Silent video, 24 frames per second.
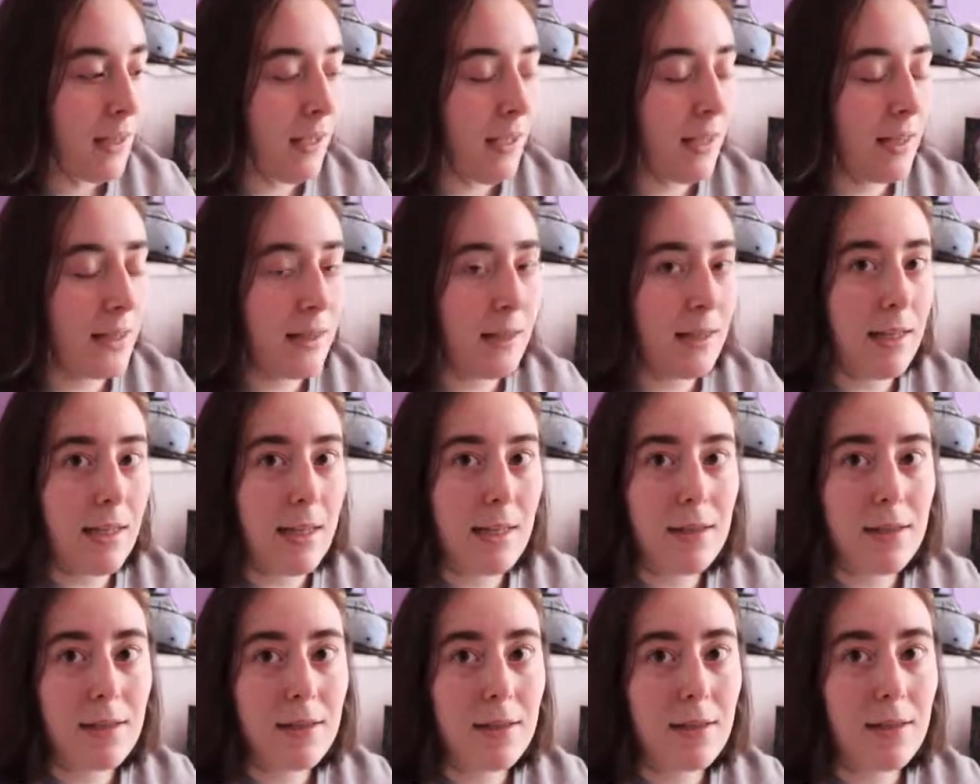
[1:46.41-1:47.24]
at
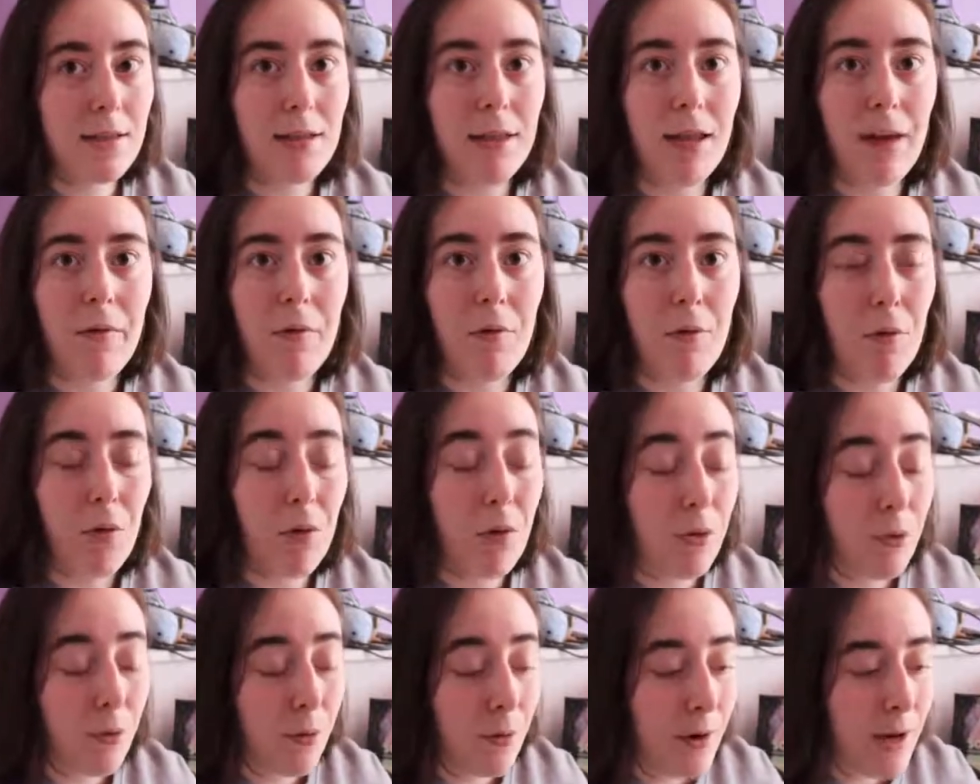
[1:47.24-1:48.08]
least to level
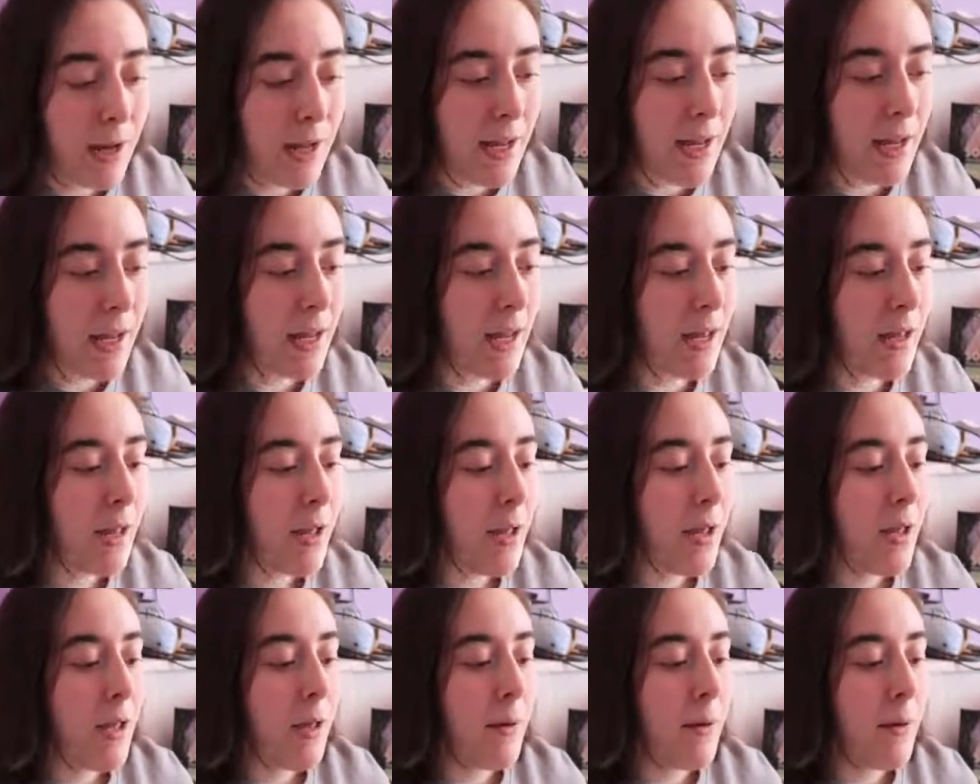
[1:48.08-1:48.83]
3